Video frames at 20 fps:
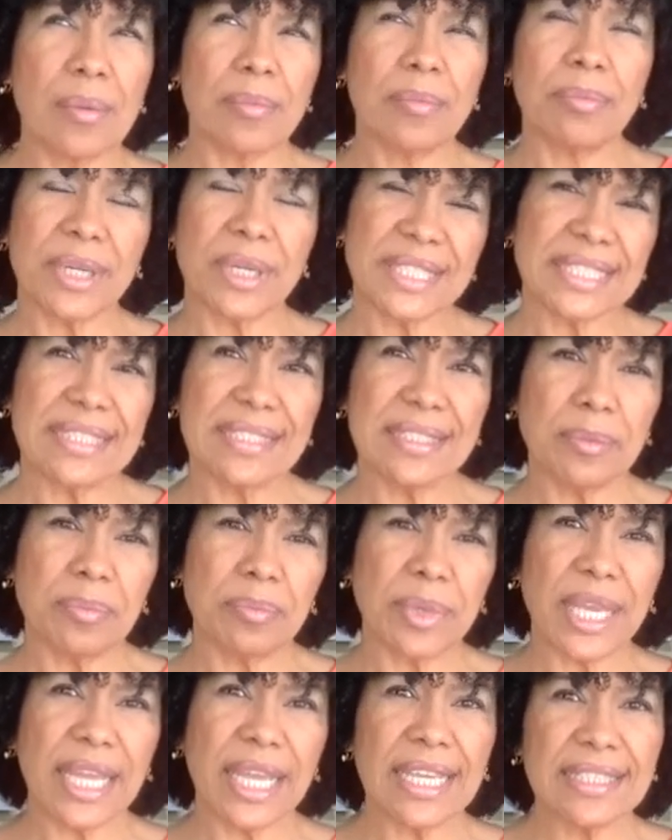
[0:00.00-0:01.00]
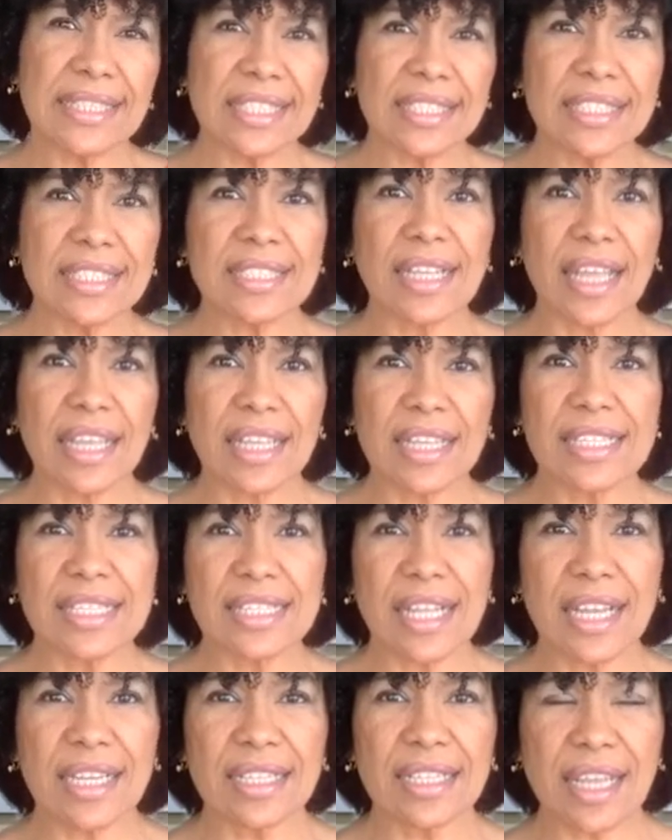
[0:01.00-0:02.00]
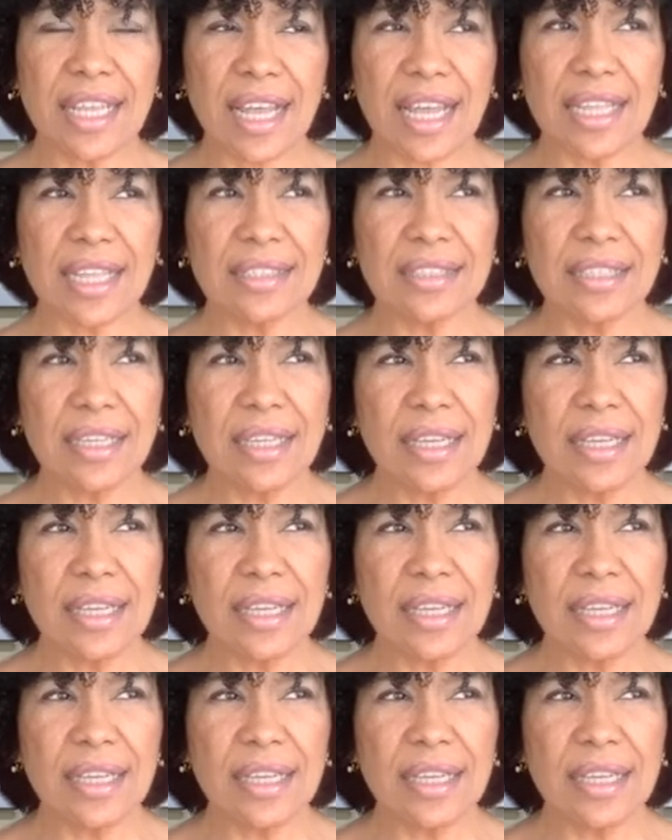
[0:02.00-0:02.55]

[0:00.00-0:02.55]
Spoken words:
participate in studies like that